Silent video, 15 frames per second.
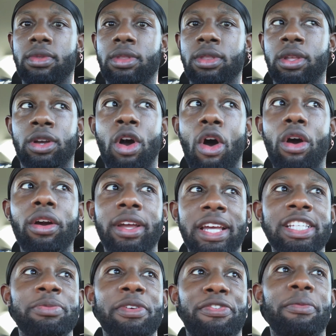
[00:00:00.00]
the car
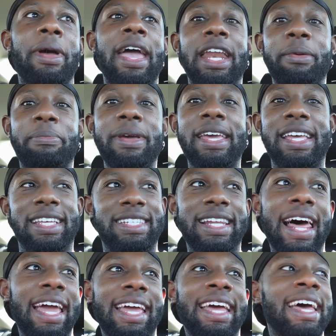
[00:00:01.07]
gets me from A to B. It's
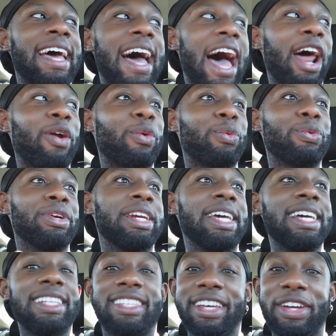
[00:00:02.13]
like, I don't
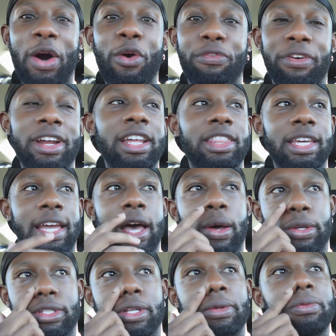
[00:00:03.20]
need to go for anything
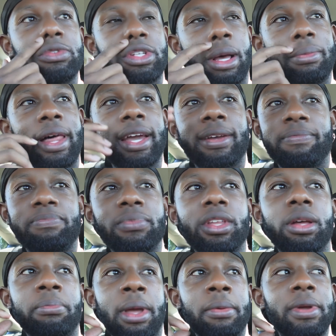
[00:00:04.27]
else. So I'm like,
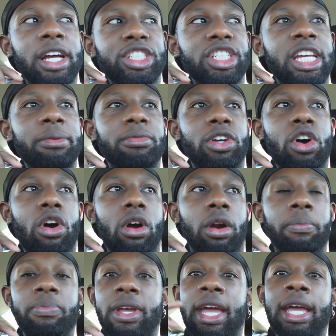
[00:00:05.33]
maybe I should keep the car.
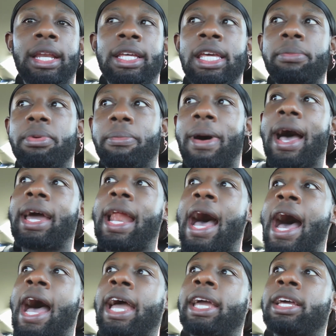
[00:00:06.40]
And keep in mind,
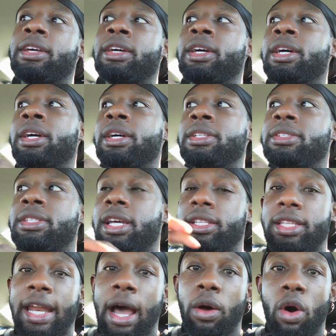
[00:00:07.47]
I
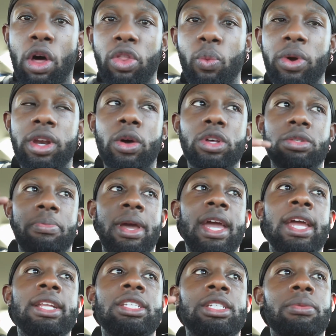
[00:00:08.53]
tinted out all the windows,
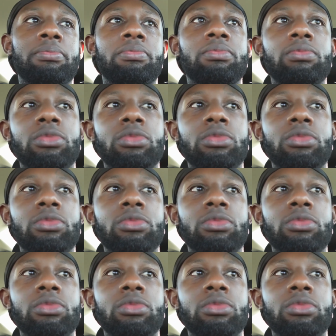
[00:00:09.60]
made some